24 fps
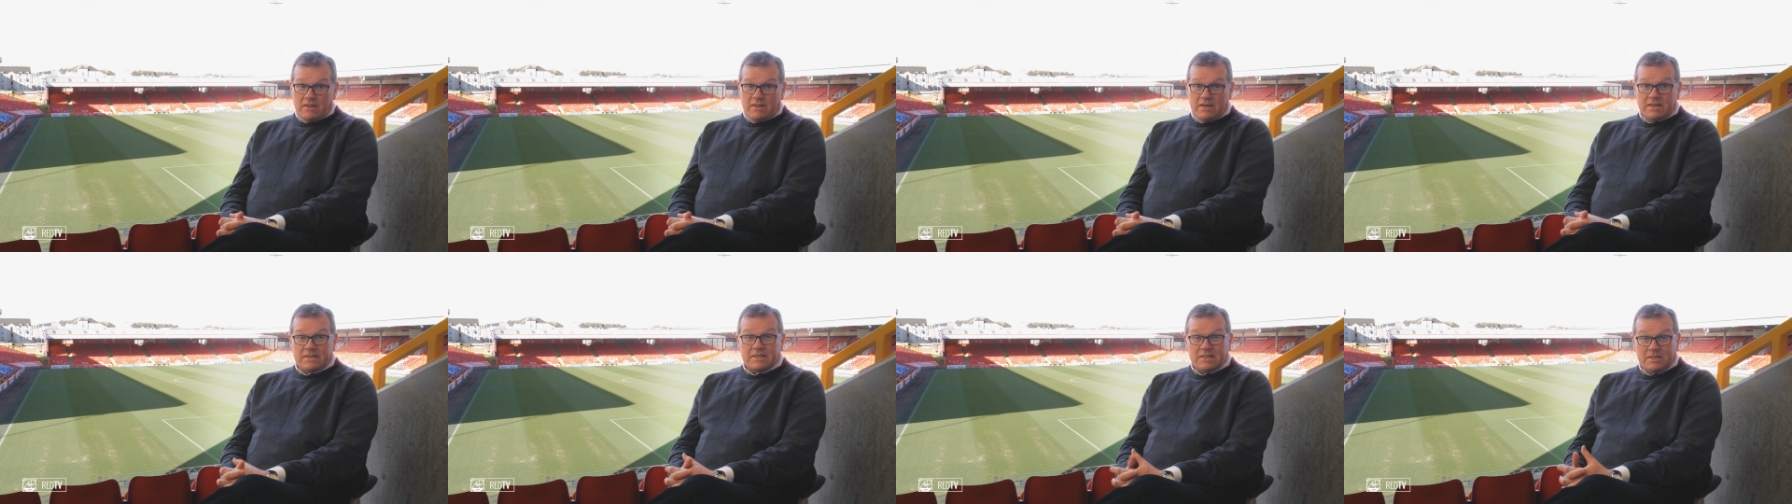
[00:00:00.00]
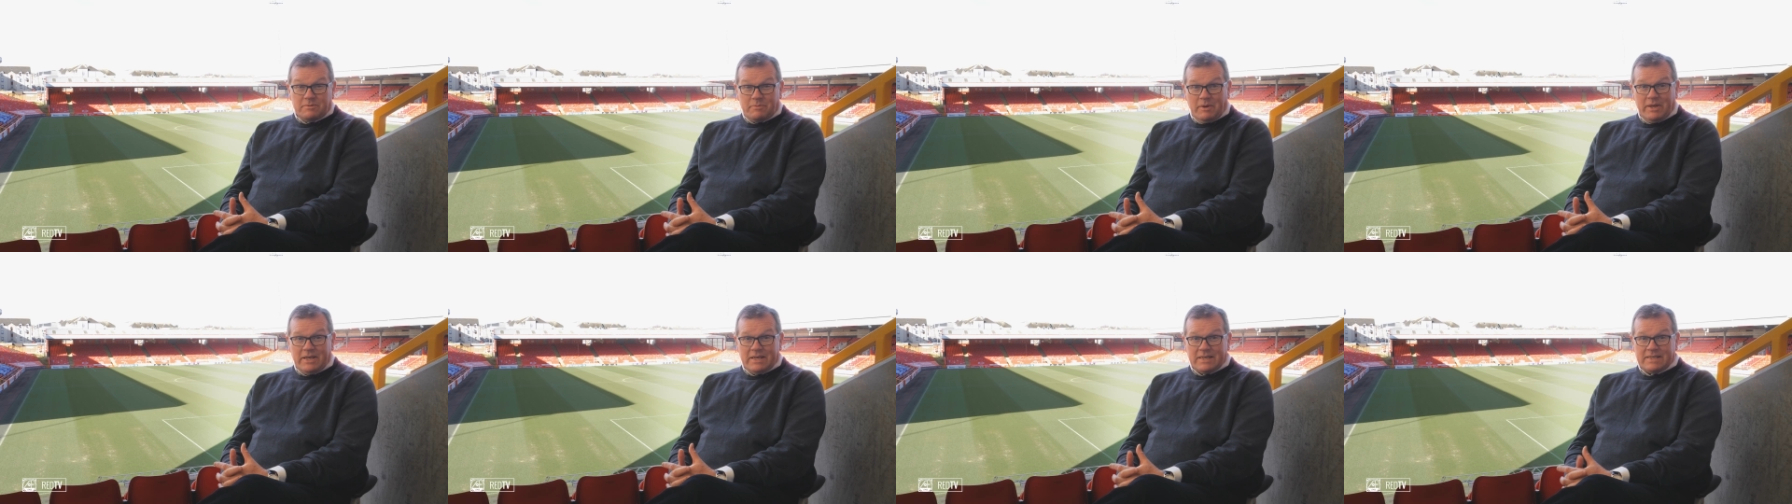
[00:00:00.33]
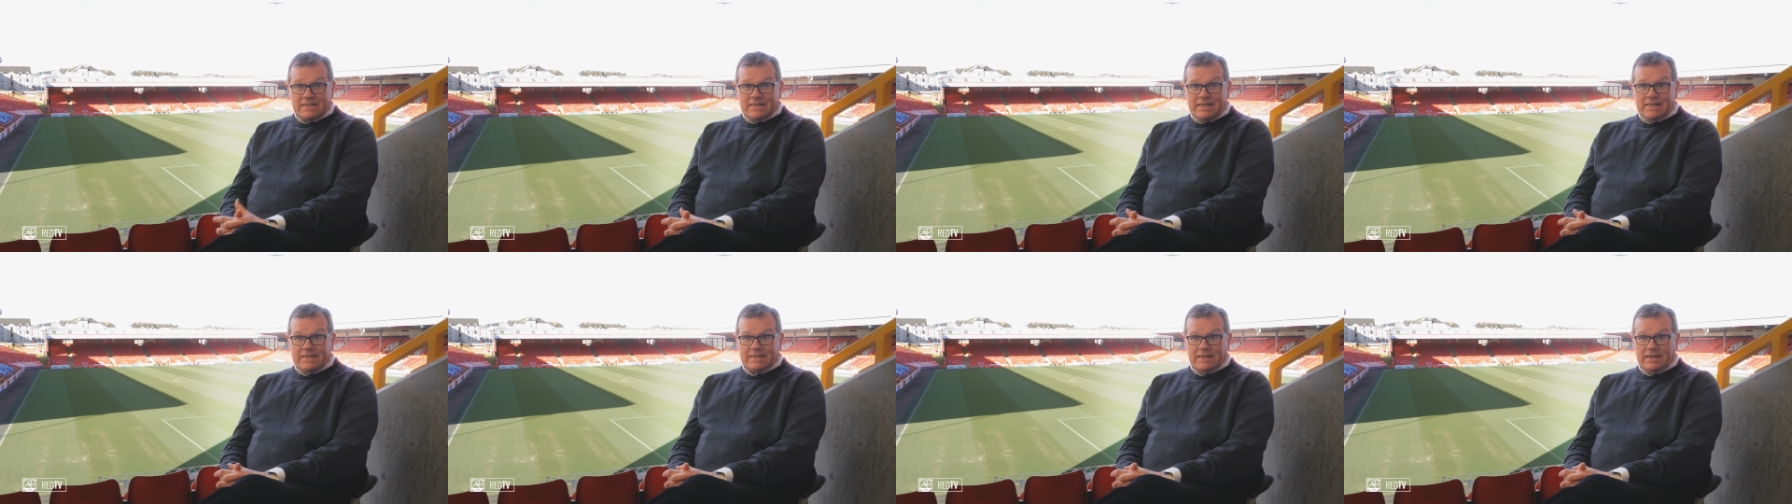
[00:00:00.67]
This has been a
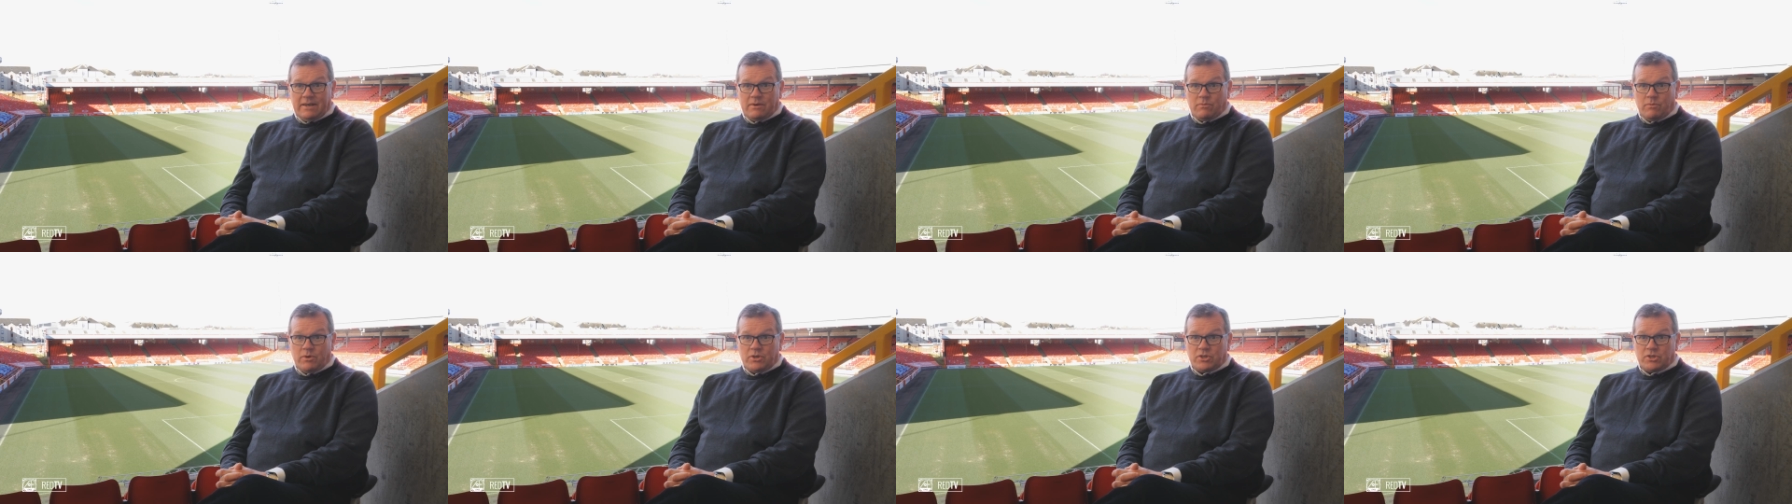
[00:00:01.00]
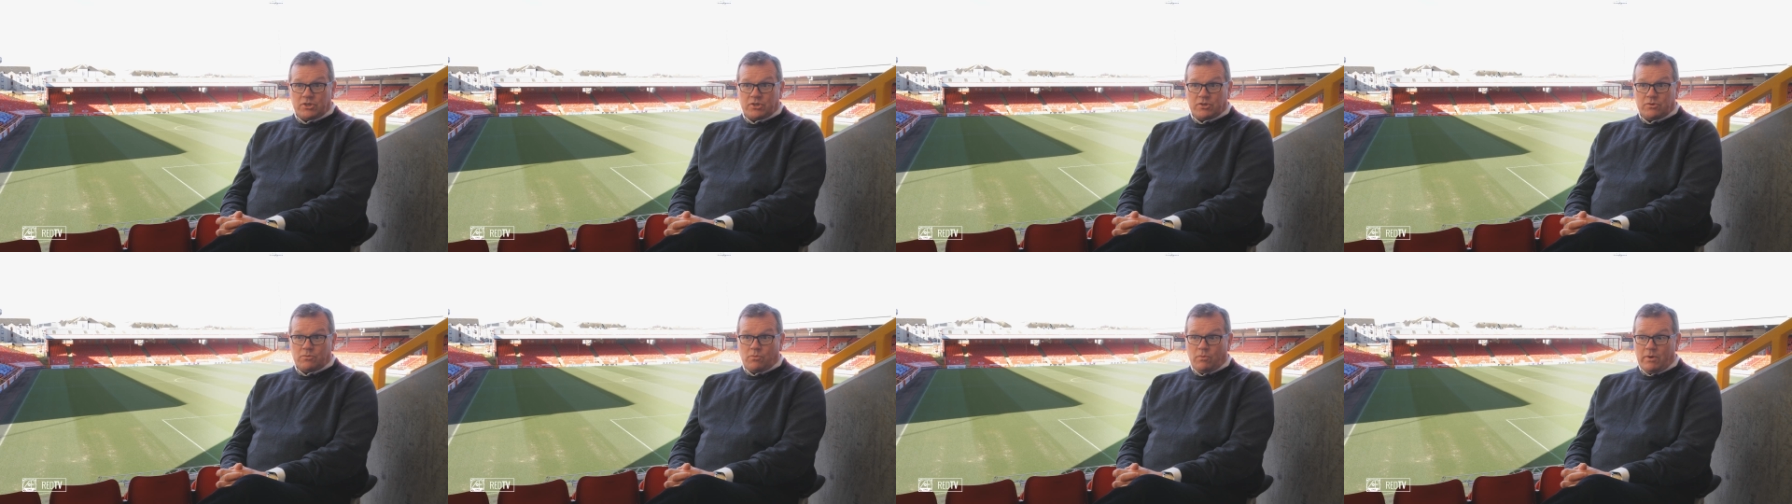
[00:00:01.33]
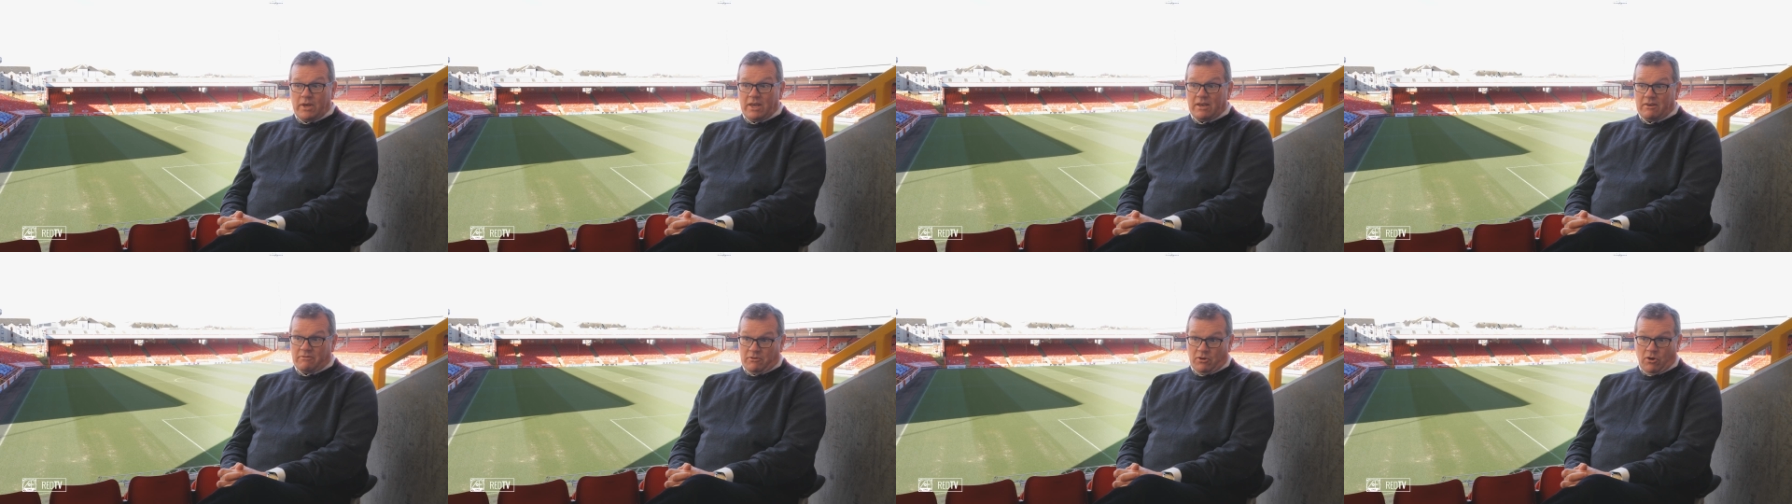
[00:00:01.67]
season in which
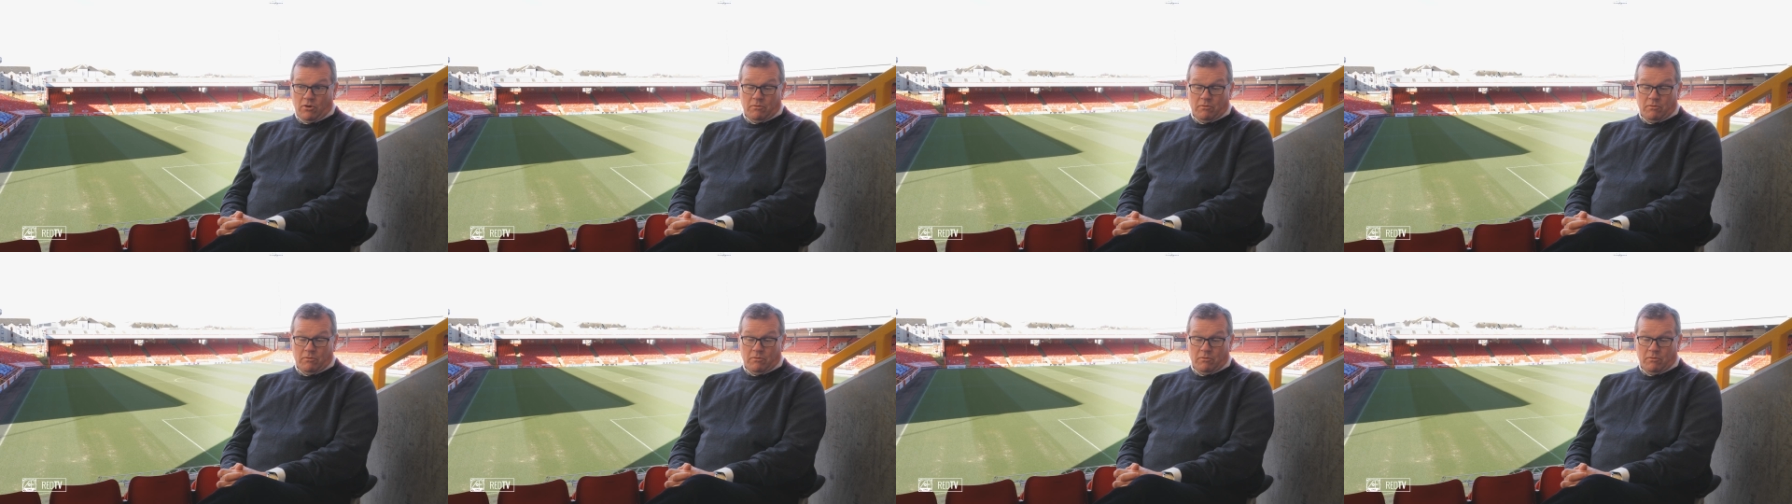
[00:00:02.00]
we have